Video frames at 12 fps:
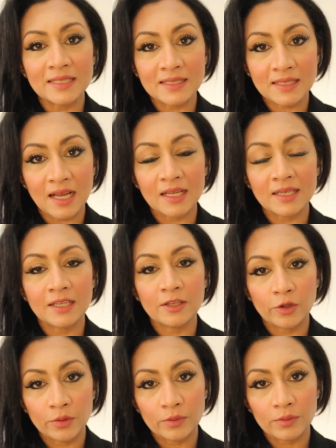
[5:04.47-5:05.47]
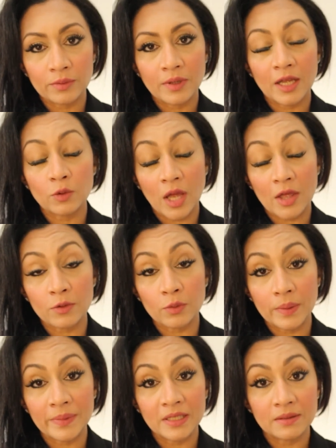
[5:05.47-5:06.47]
discarding you and other
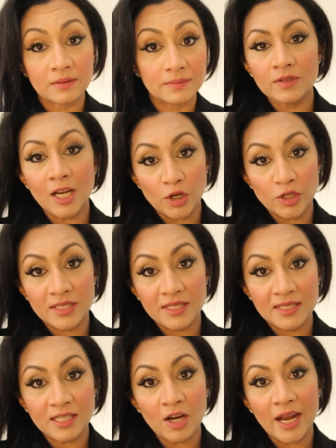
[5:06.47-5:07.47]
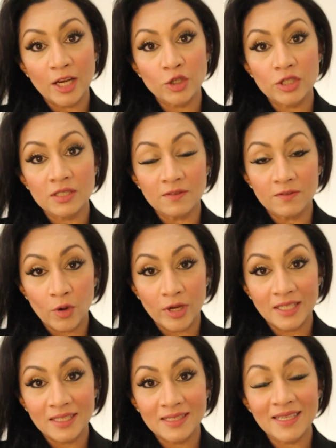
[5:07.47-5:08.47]
women. Narcissists are anxious
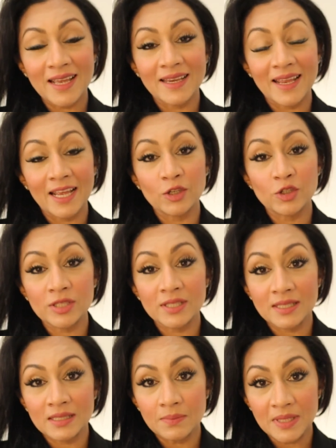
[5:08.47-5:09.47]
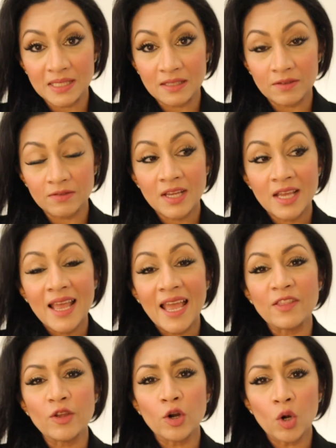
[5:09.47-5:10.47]
avoidant and anxious dismissive,
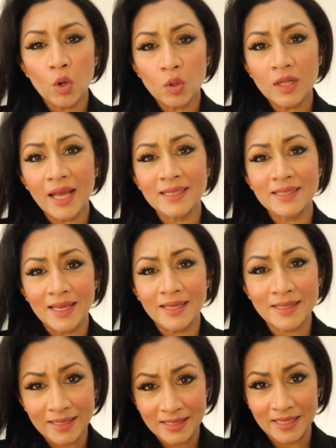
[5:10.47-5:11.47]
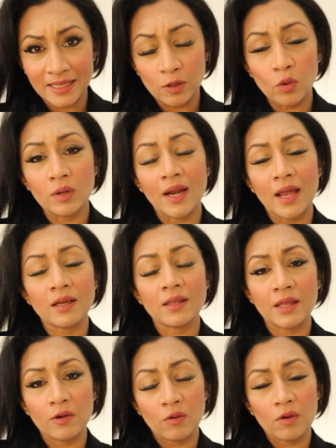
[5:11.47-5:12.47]
and their whole identity or lack
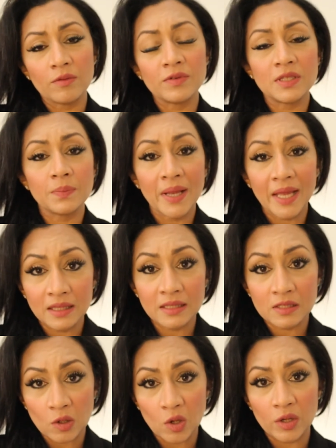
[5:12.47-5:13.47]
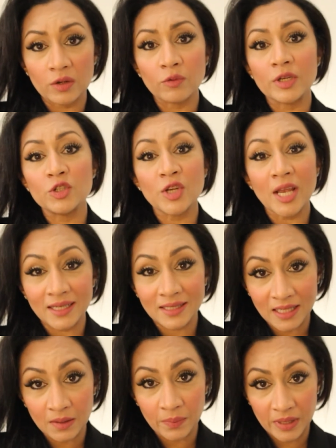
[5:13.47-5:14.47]
thereof depends on
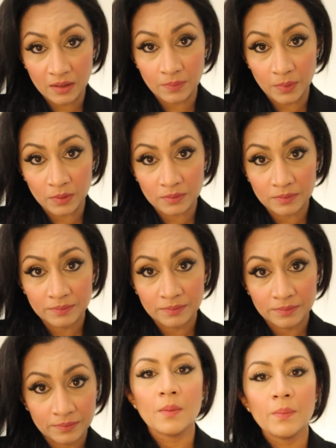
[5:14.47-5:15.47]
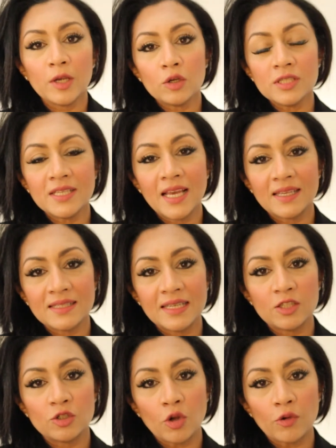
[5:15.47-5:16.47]
rejecting people. Because he has a
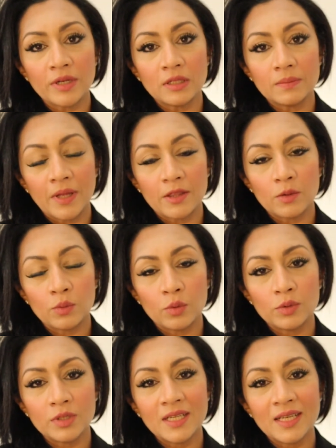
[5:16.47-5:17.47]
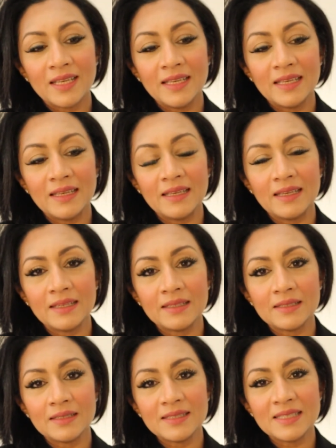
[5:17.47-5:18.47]
historical mother wound,
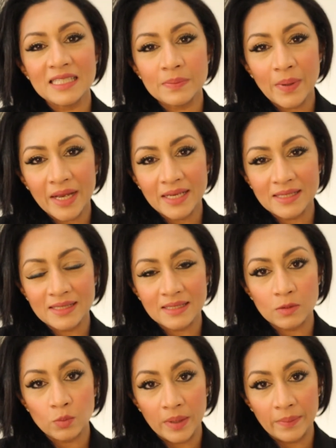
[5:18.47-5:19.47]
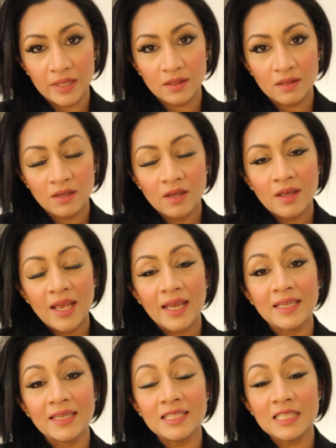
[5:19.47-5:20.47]
he despises women
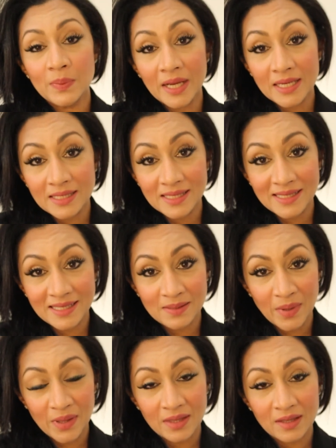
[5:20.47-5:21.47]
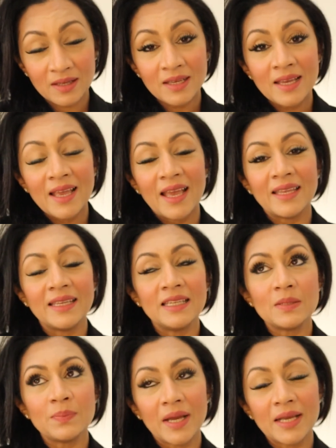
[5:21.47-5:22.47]
and he despises his mother and he
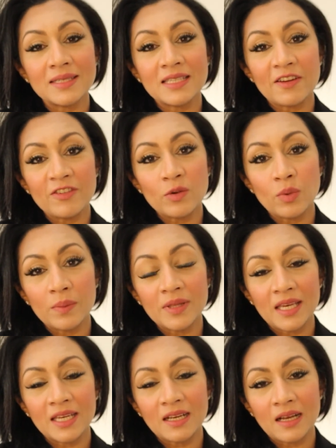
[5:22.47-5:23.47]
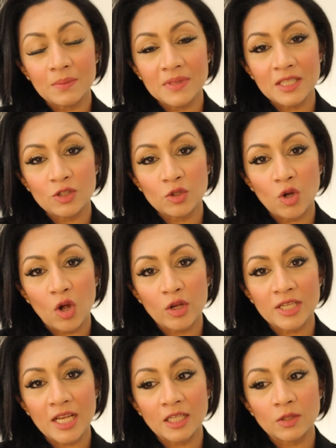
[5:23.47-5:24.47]
despises every woman that he comes into
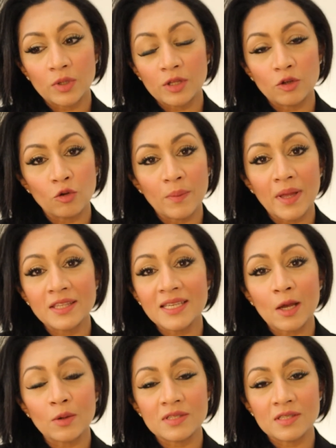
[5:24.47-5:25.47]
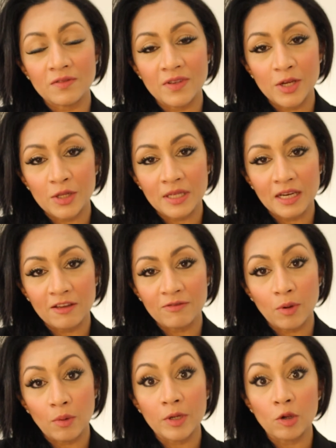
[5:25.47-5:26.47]
contact with, no matter how severe the love
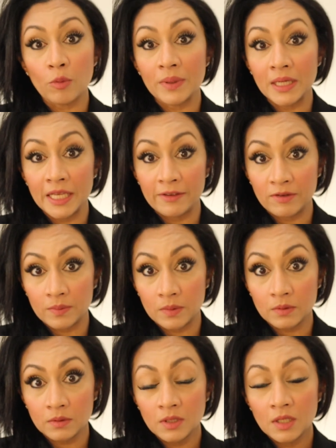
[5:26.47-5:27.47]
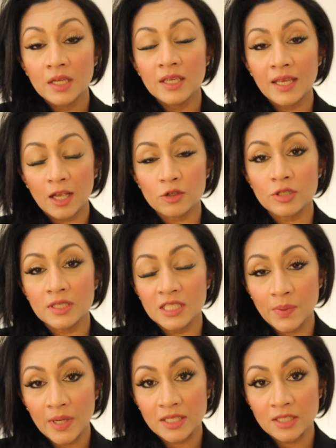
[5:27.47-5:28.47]
bombing or believable he actually
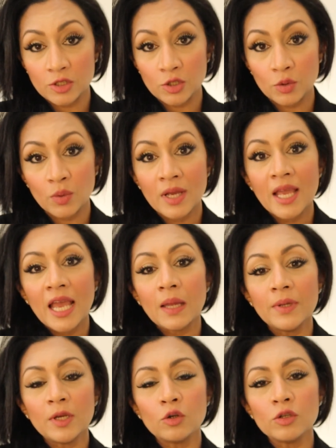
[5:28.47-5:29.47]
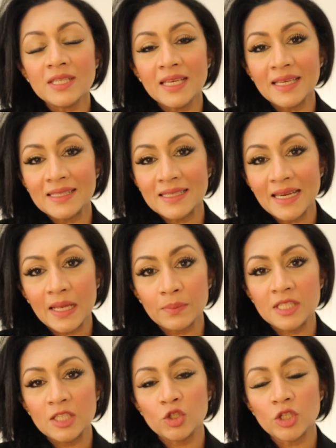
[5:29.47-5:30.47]
despises you. And because he is an
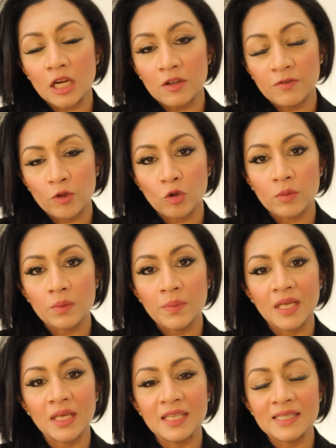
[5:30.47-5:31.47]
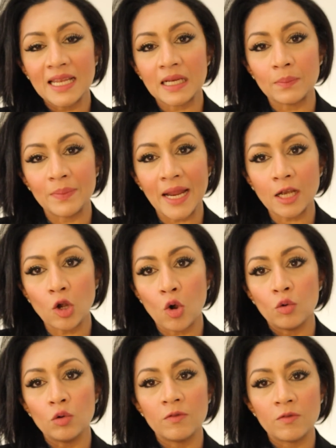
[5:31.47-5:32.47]
empty shell of a human being, he's like a black
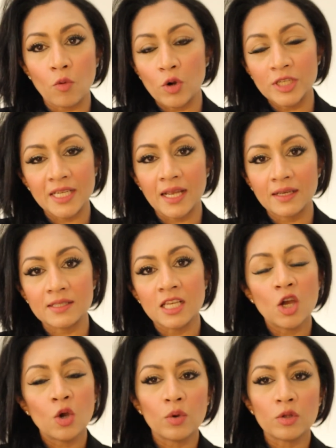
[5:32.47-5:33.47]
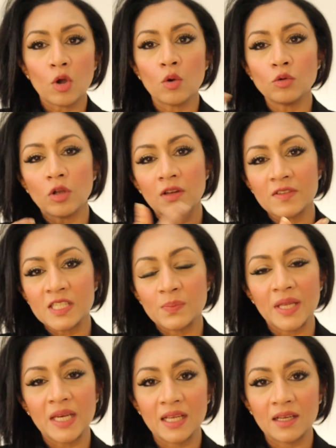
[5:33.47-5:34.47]
hole vortex with a whole lot of
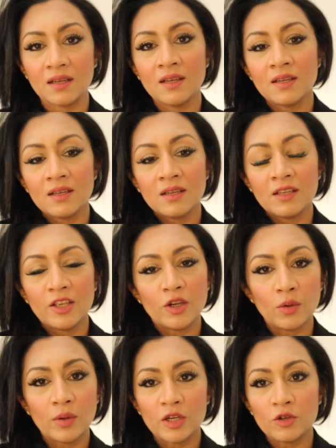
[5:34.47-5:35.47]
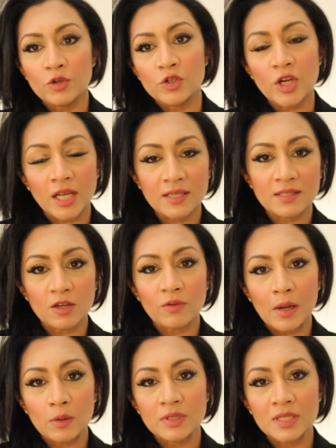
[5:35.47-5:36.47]
spinning, you know, interjects
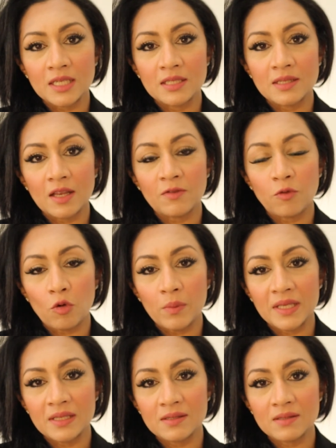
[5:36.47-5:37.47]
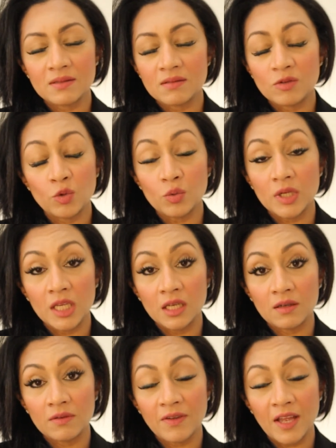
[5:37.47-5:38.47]
around it that form his
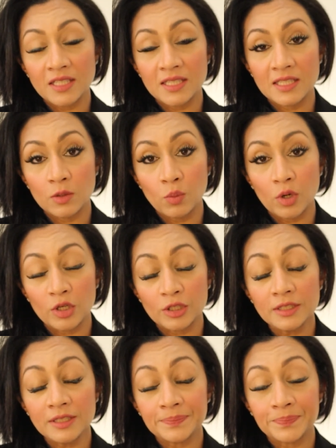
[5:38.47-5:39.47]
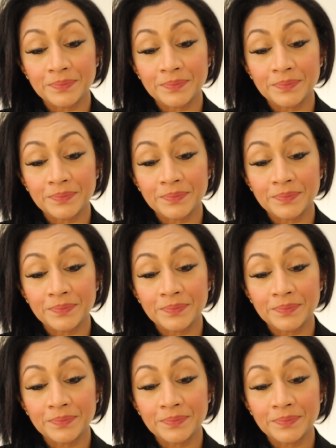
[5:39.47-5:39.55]
unique fantasy world.